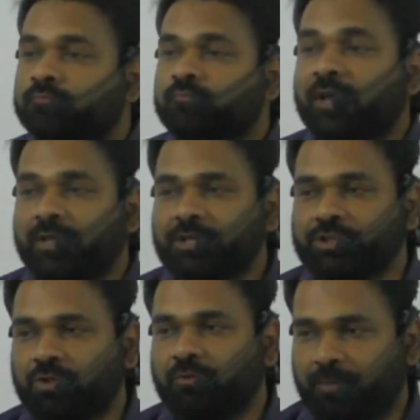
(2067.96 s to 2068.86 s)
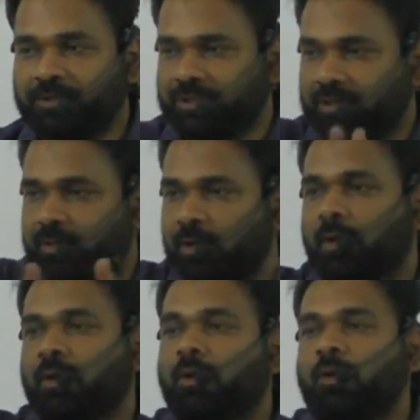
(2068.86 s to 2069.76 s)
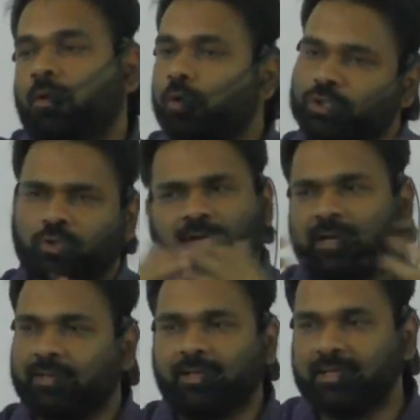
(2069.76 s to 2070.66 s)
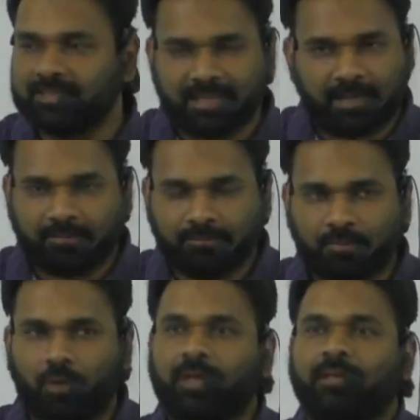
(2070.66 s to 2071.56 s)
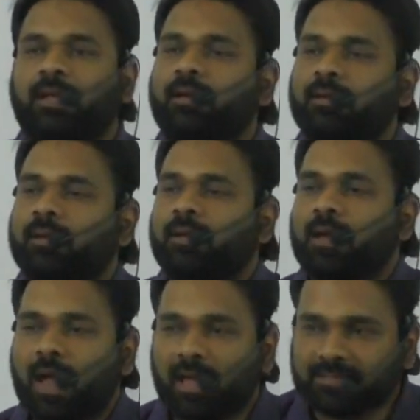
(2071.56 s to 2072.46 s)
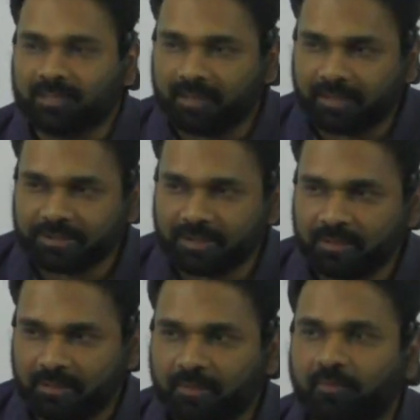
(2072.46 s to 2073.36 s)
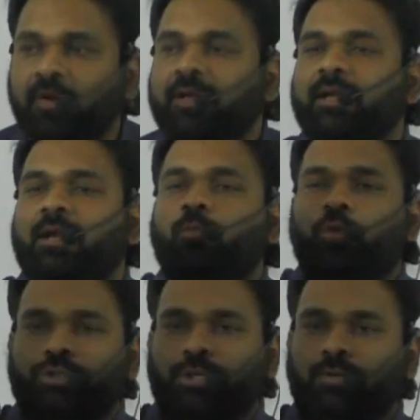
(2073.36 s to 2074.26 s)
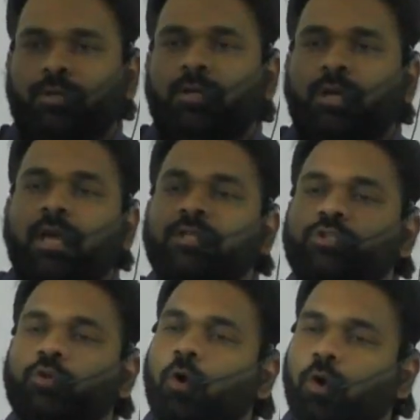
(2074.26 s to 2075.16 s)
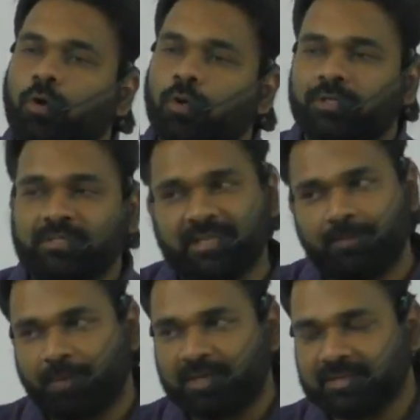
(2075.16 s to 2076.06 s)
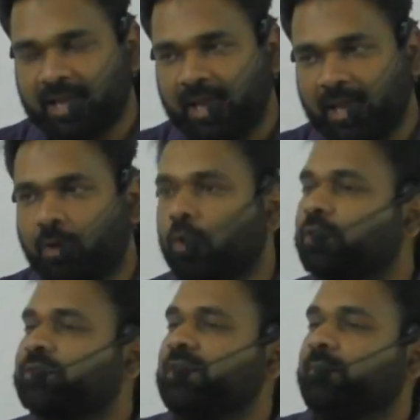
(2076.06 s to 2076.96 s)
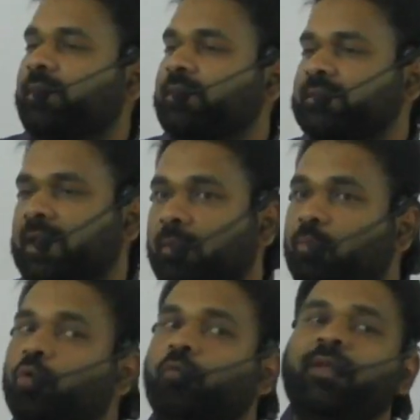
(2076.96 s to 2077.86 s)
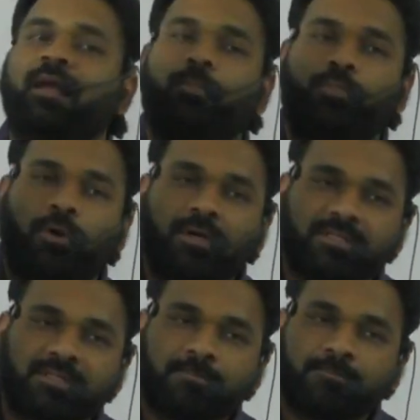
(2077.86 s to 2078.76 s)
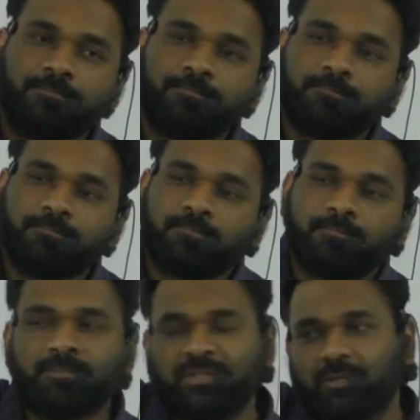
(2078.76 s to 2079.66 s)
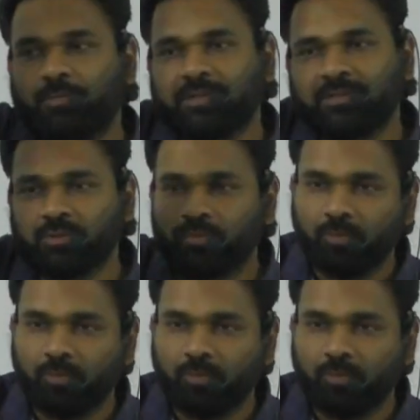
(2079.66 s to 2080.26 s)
Variation of pressure, horizontal, nothing is there. Okay, then acceleration, vertical motion, H rho G plus A or G minus A. Moving upwards, G plus A.